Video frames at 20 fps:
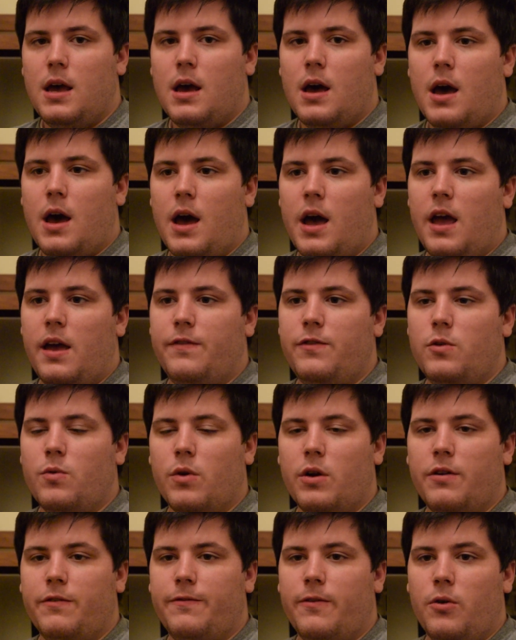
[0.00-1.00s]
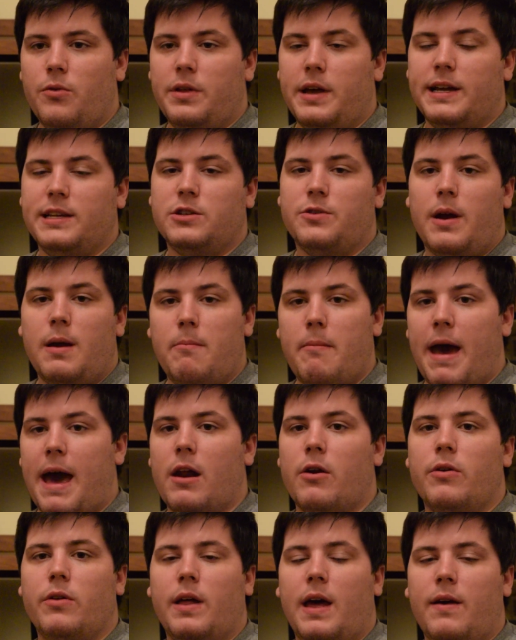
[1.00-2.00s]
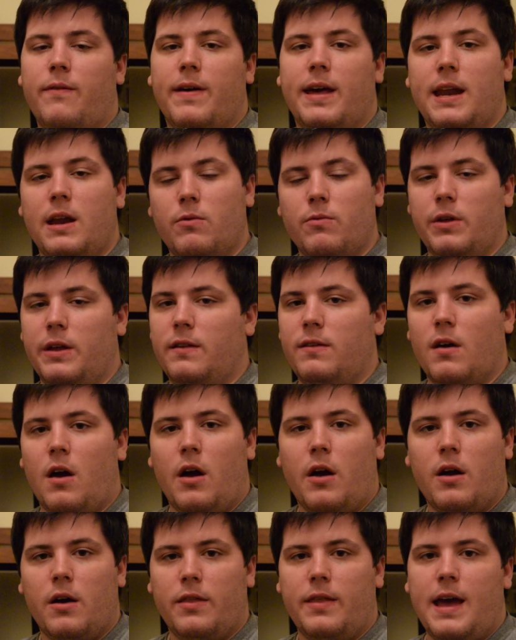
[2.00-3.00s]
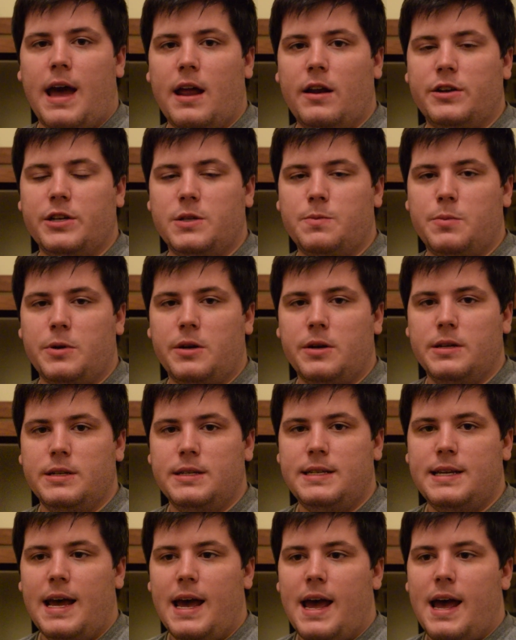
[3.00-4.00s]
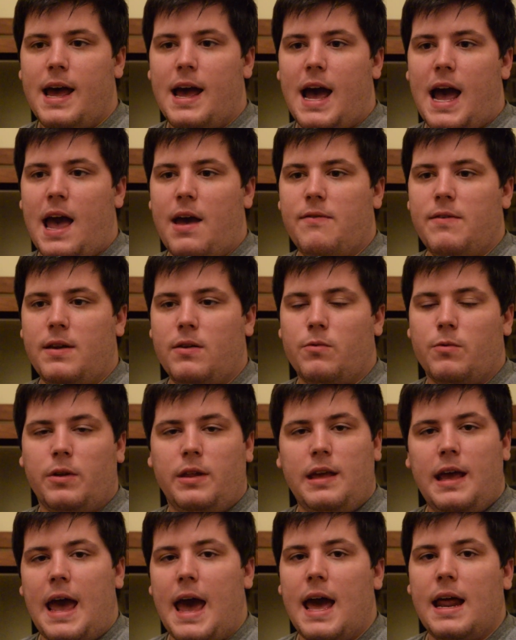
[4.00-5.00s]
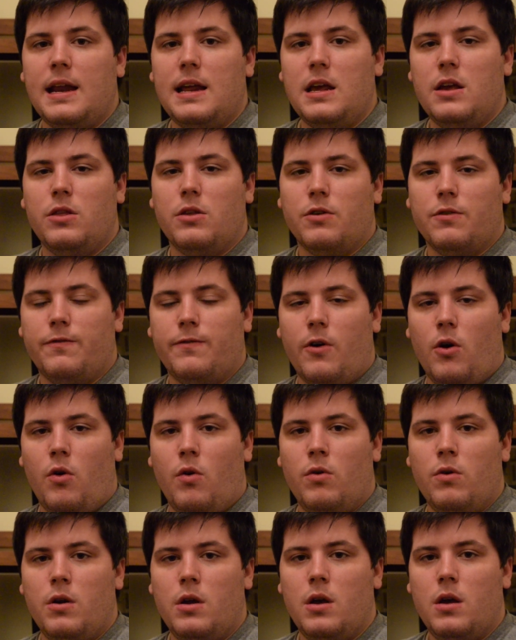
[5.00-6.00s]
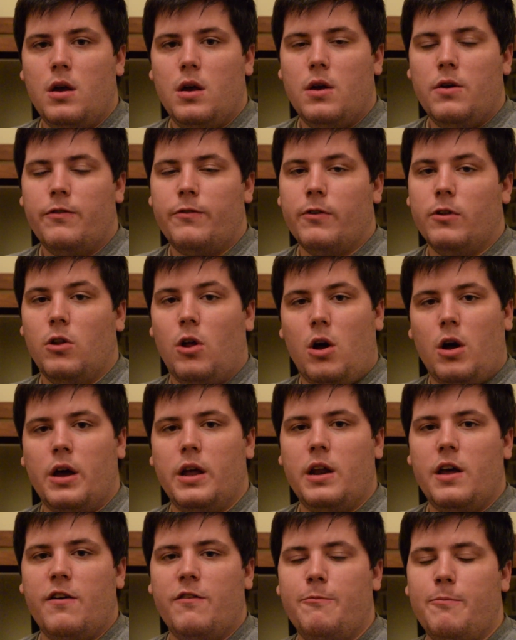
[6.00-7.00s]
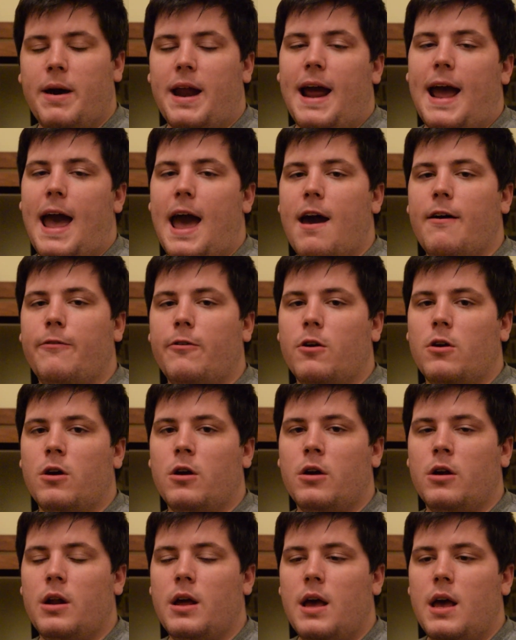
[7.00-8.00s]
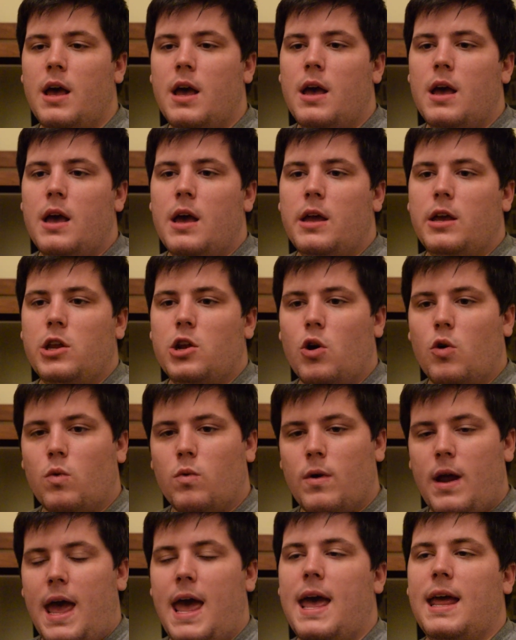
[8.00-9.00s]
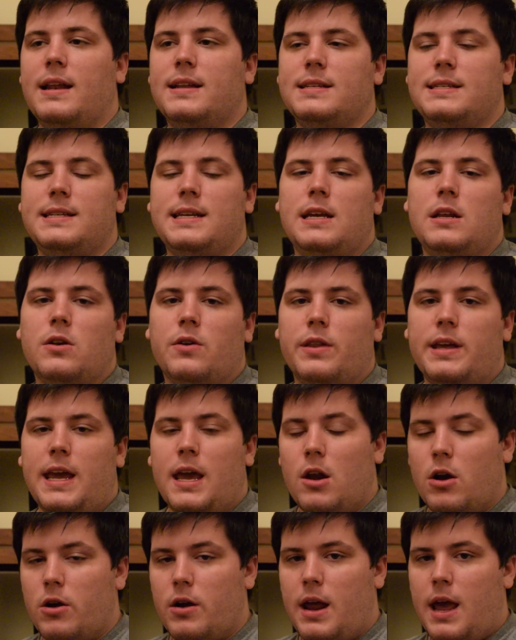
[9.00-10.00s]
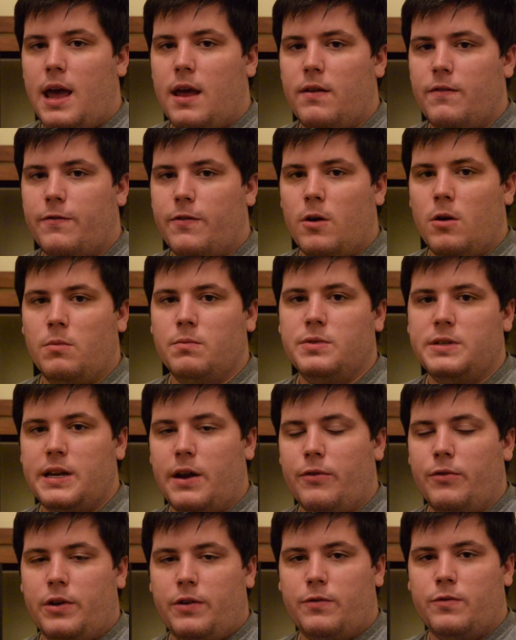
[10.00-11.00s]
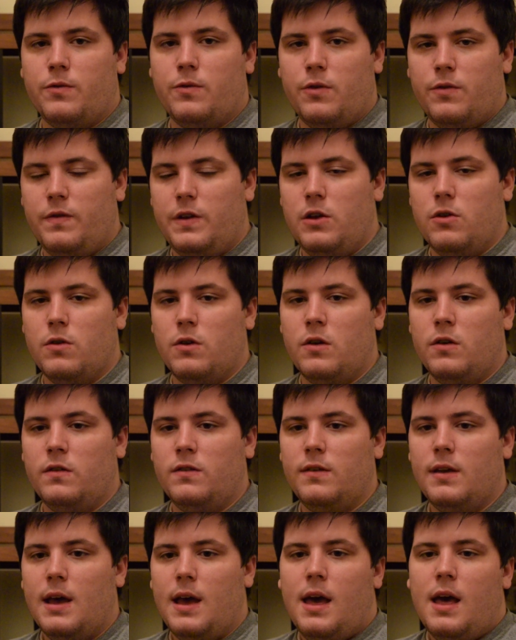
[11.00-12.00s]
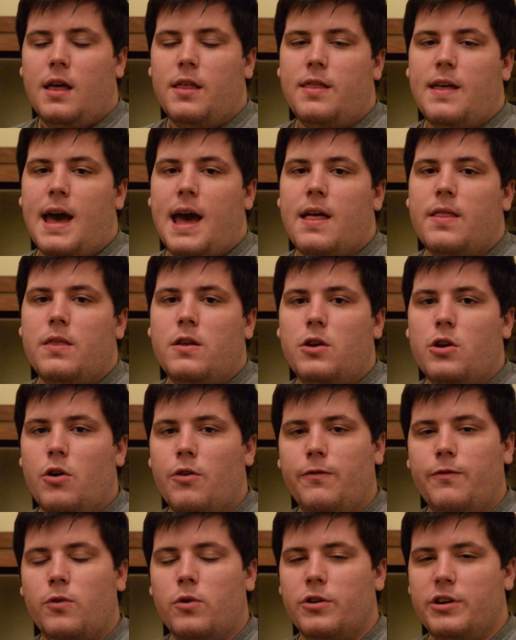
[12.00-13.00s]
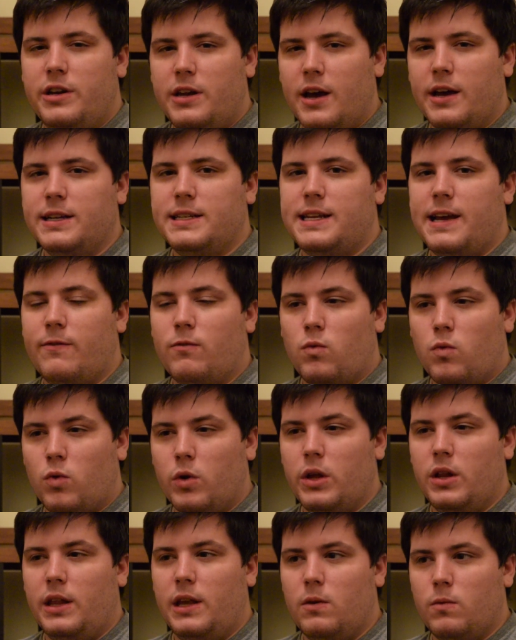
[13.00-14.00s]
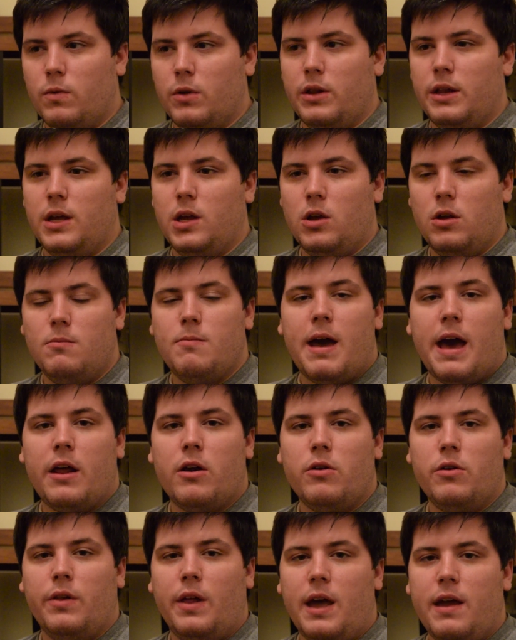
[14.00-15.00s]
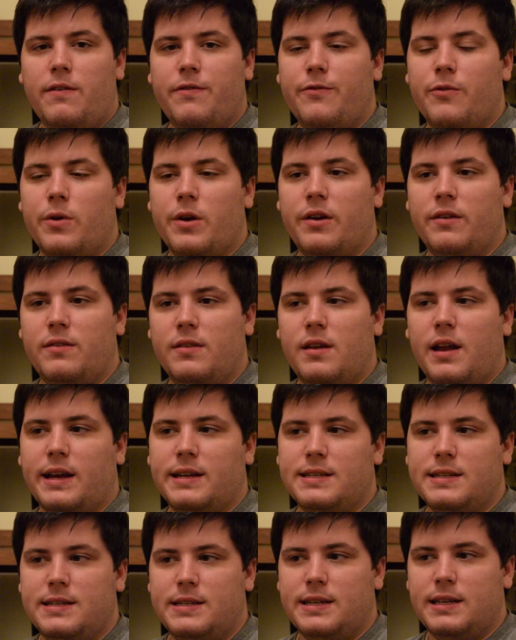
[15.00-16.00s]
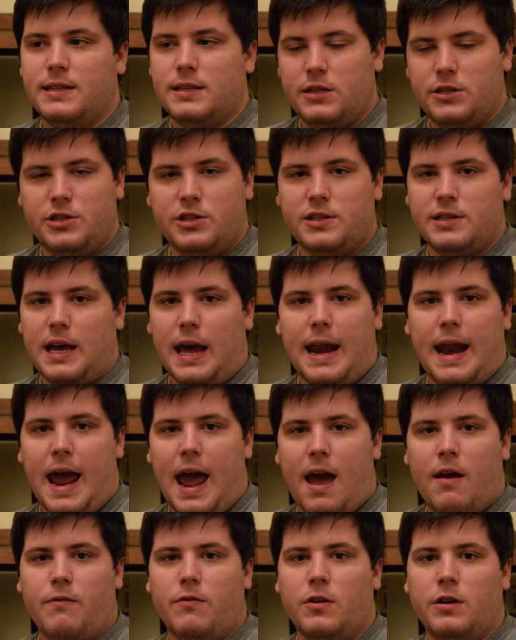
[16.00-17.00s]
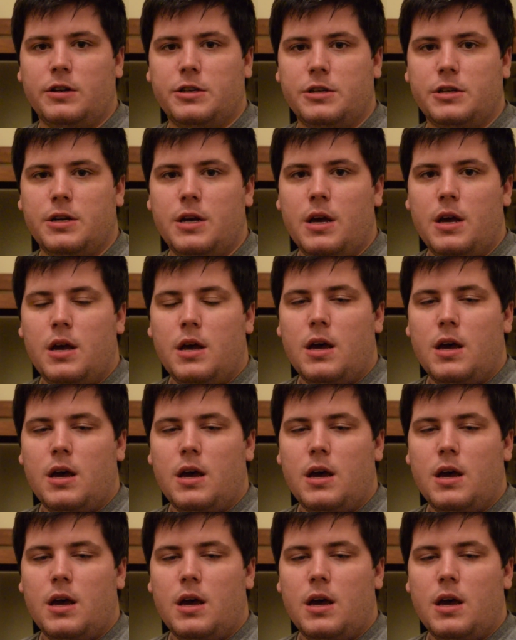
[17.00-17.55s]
If you want a phone that has great battery life, I didn't really talk on that just because I haven't really had either phone for long enough, but I have heard, you know, seen on the internet from several different reviewers that the Note 4 does have really, really good battery life, whereas the Nexus 6 is just kind of average.